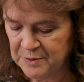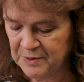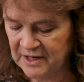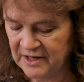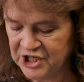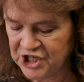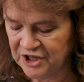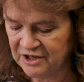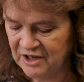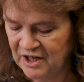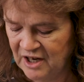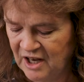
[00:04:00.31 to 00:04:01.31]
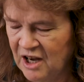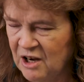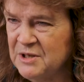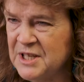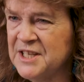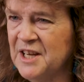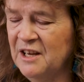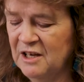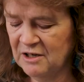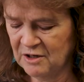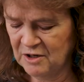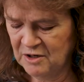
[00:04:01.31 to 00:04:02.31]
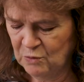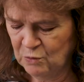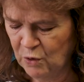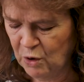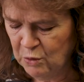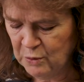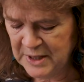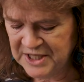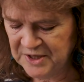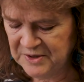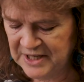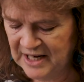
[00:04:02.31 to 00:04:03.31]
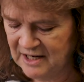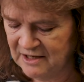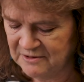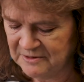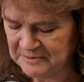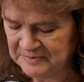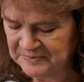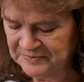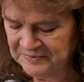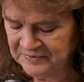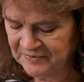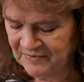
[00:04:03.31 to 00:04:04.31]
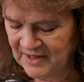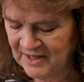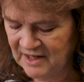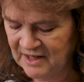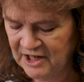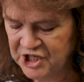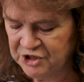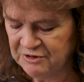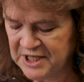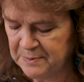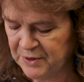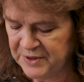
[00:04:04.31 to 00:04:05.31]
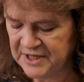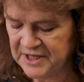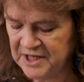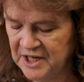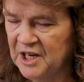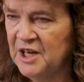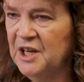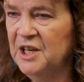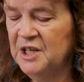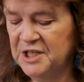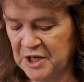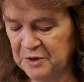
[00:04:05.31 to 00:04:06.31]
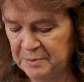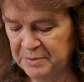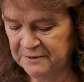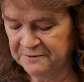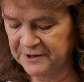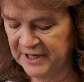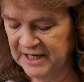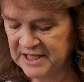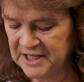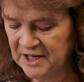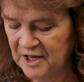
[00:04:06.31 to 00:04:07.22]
to Elisha, oh, sir, what will we do now? Elisha responded, don't be afraid.